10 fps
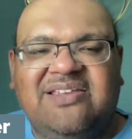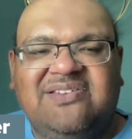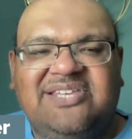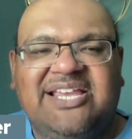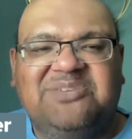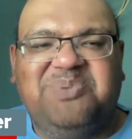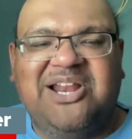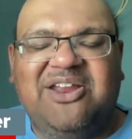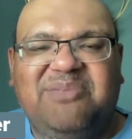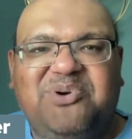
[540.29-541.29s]
6
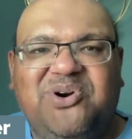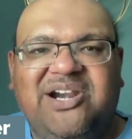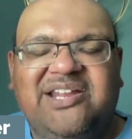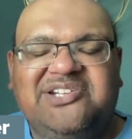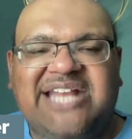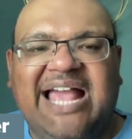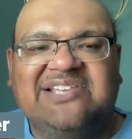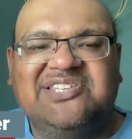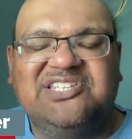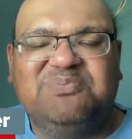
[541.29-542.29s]
player on the board,
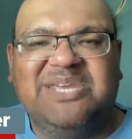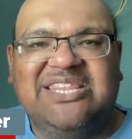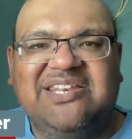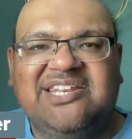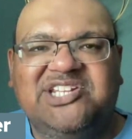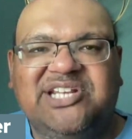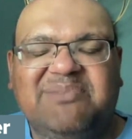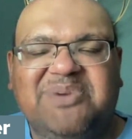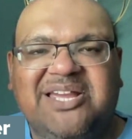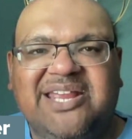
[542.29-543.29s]
Jackson
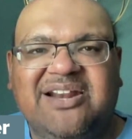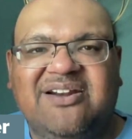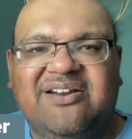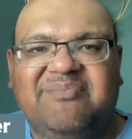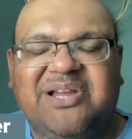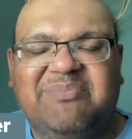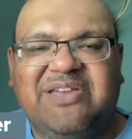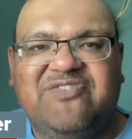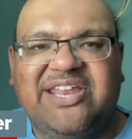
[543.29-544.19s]
Smith-Njigba here among my